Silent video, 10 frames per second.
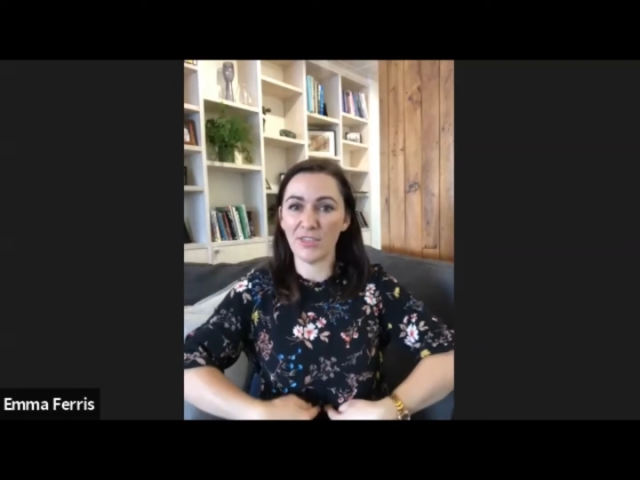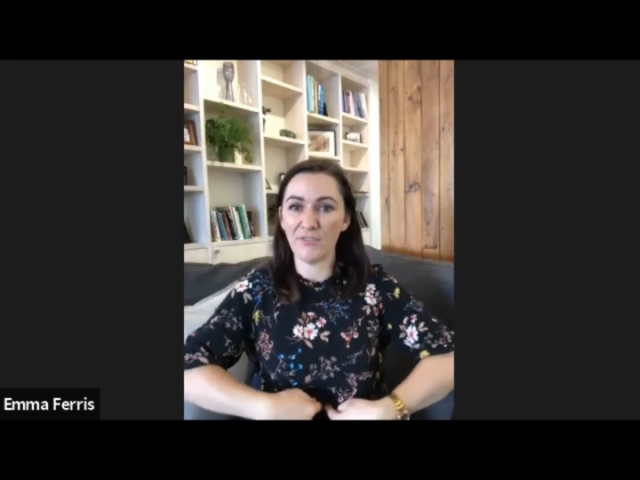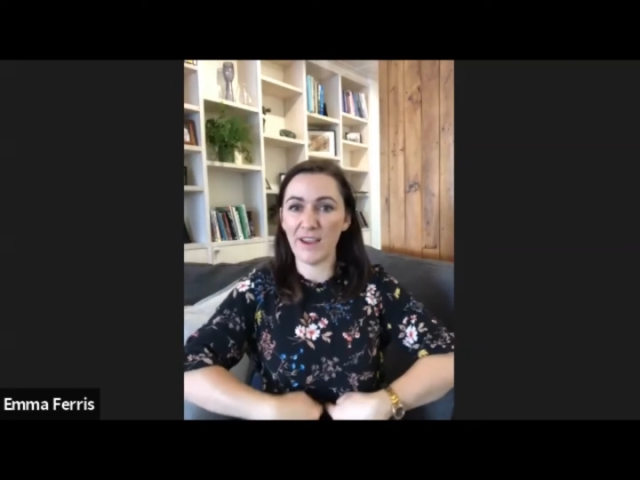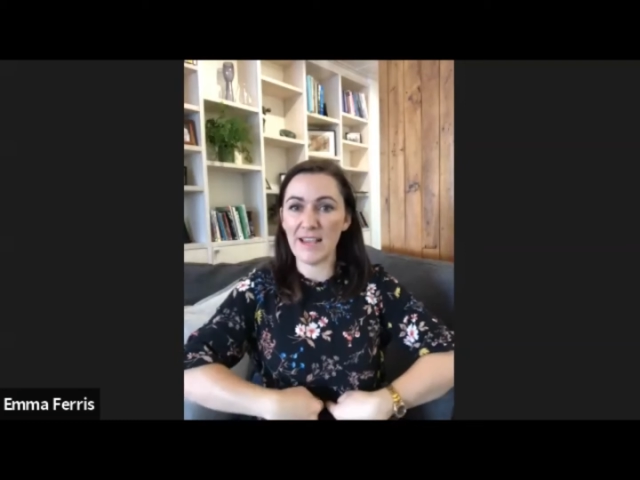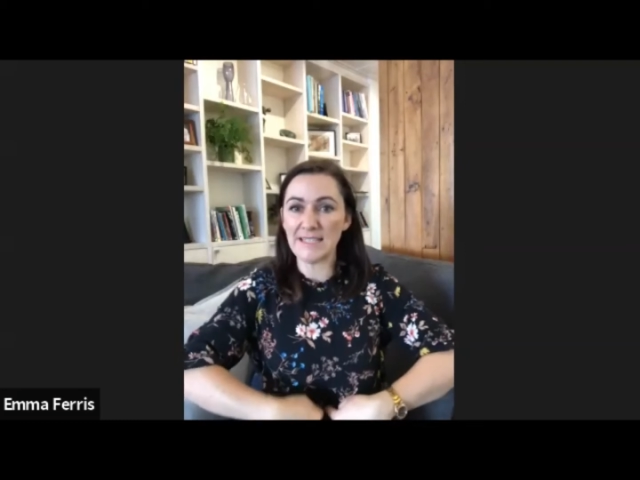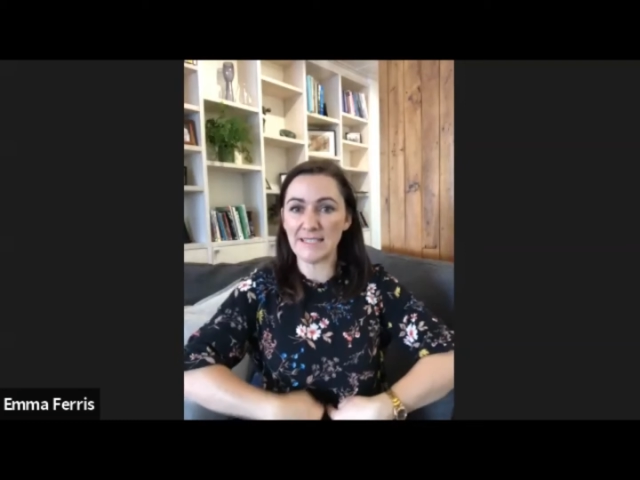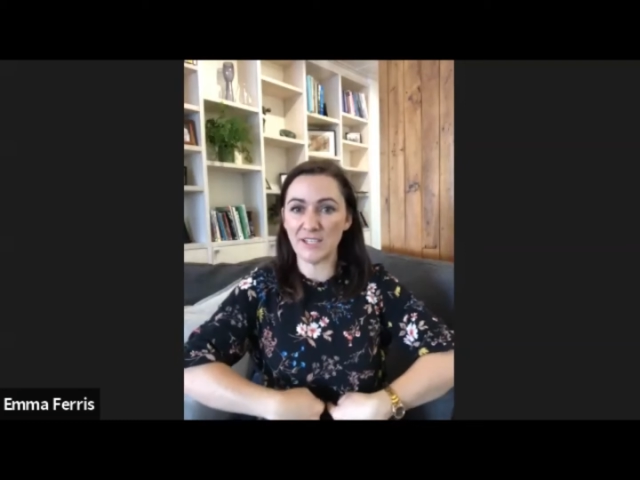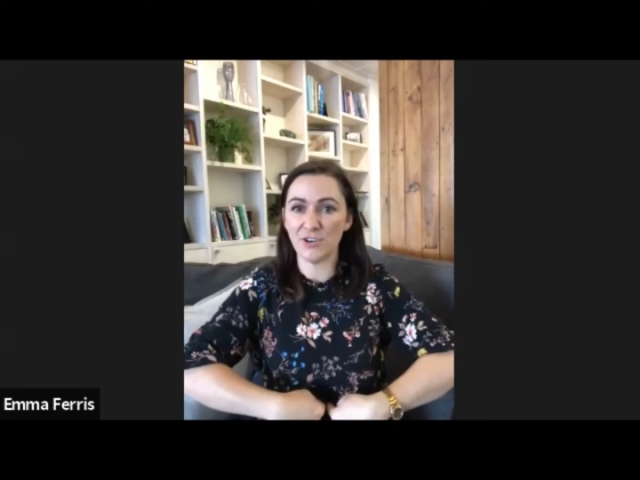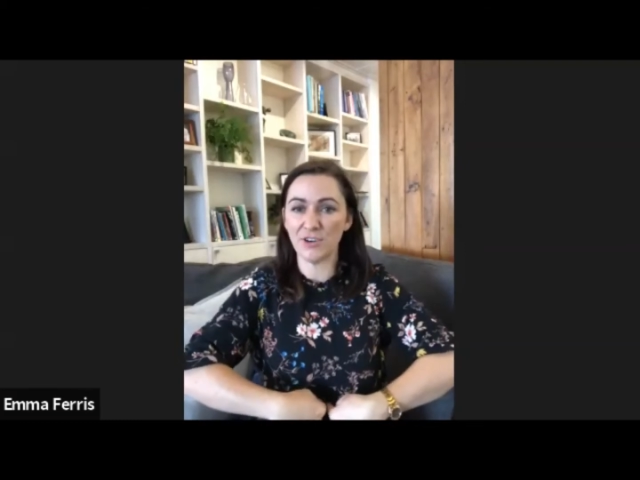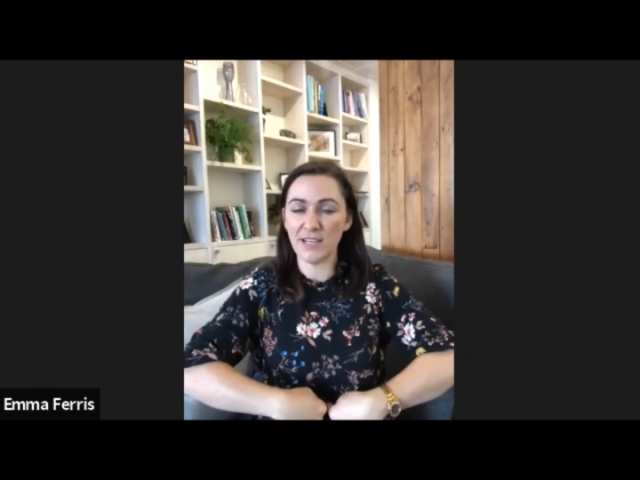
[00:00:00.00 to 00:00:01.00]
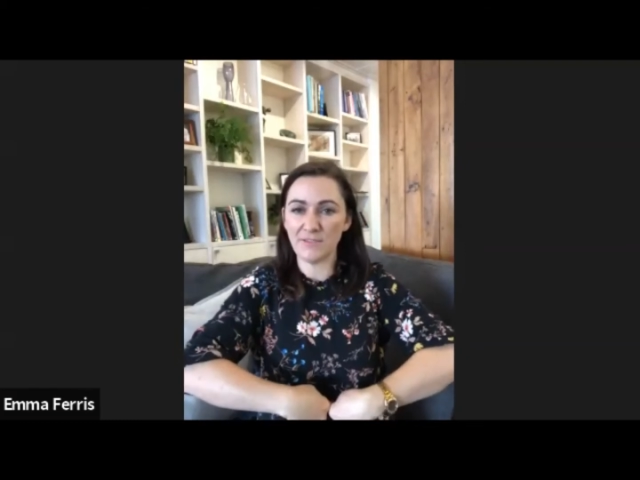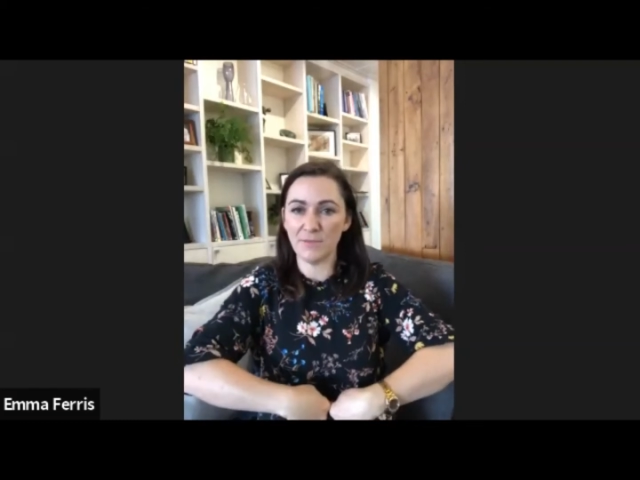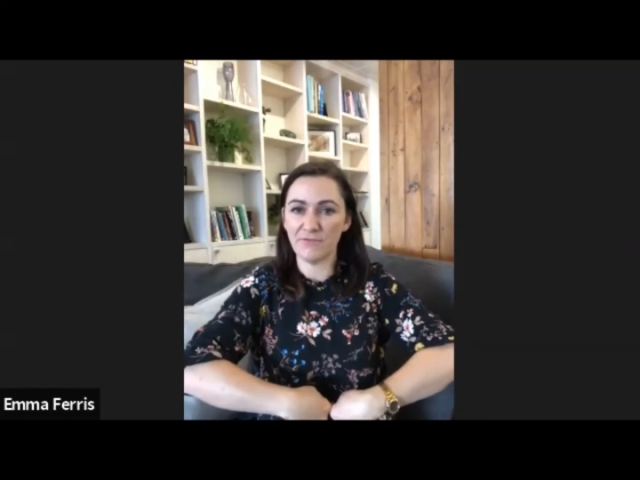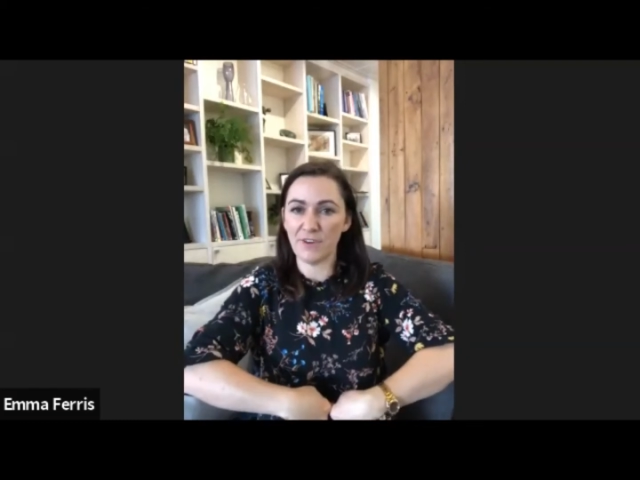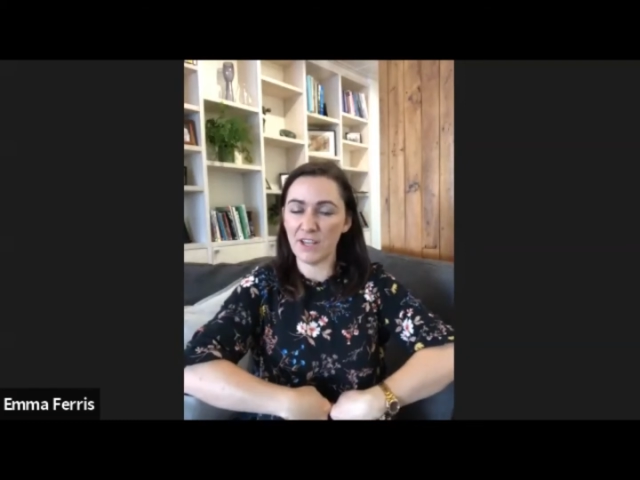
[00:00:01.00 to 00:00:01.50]
360 degrees from
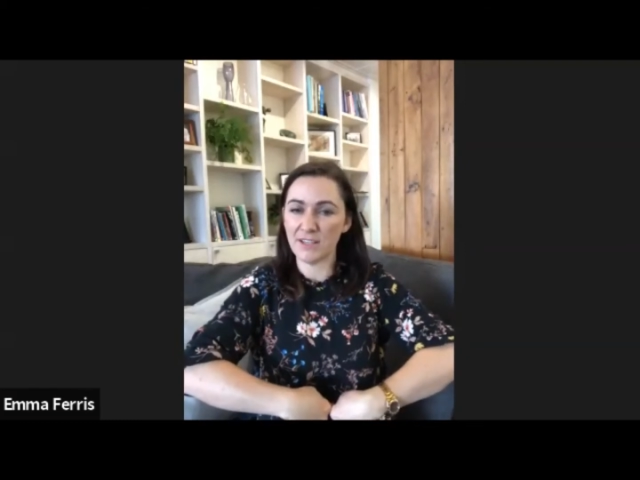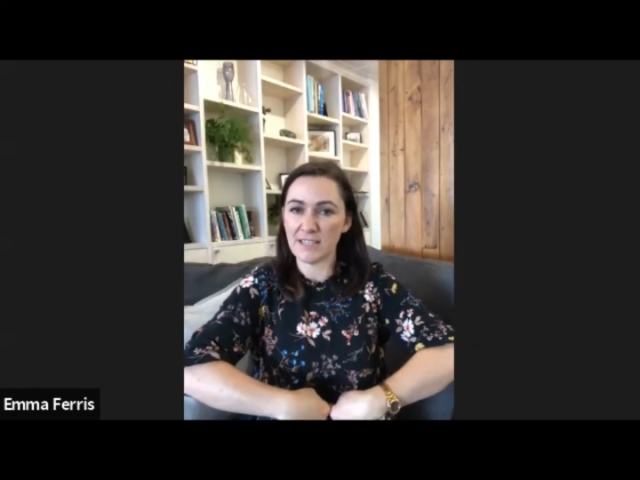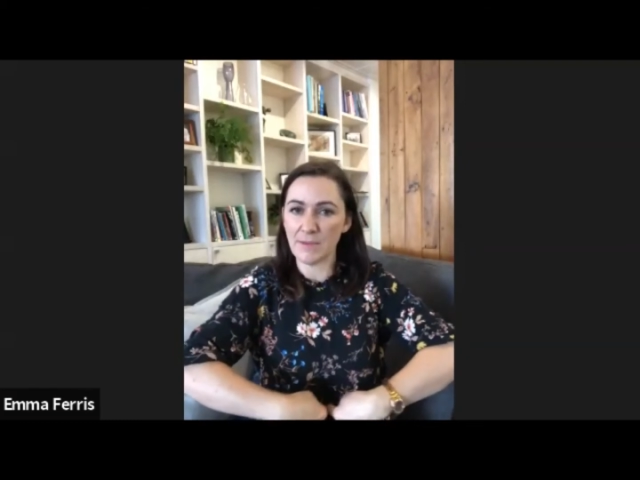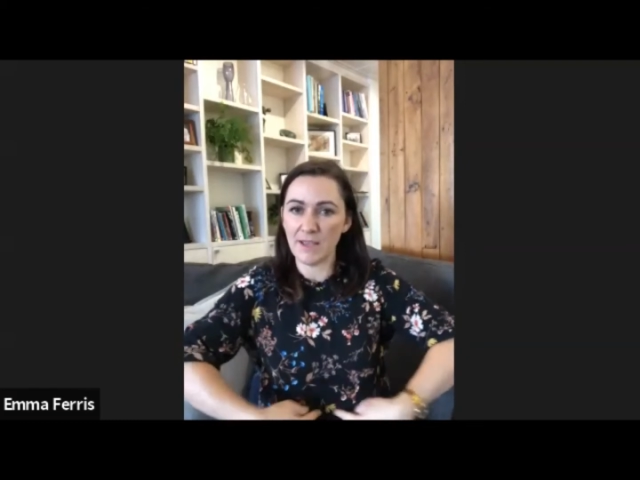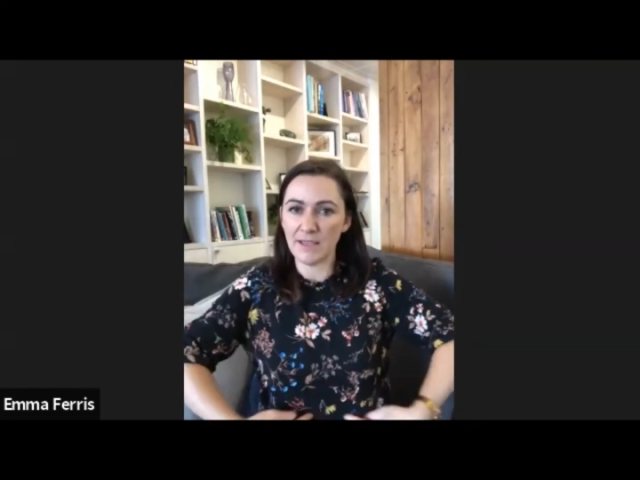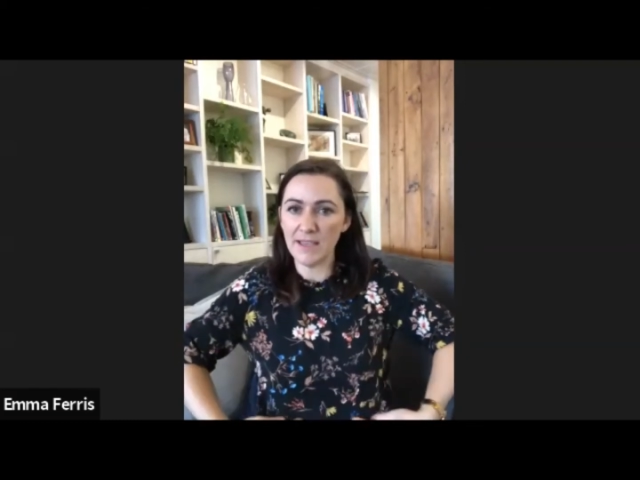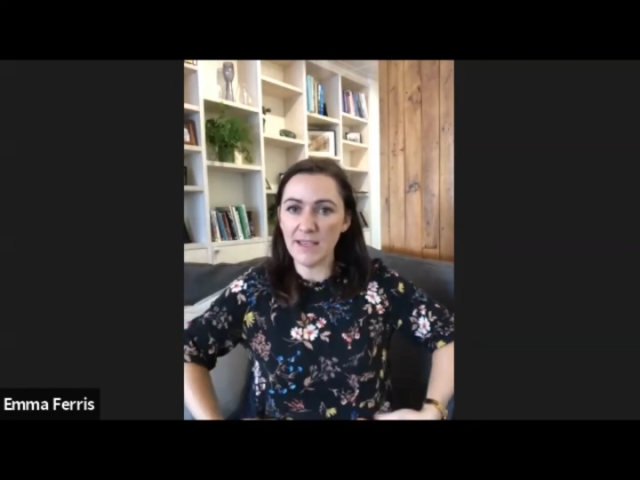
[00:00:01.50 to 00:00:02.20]
the front of your stomach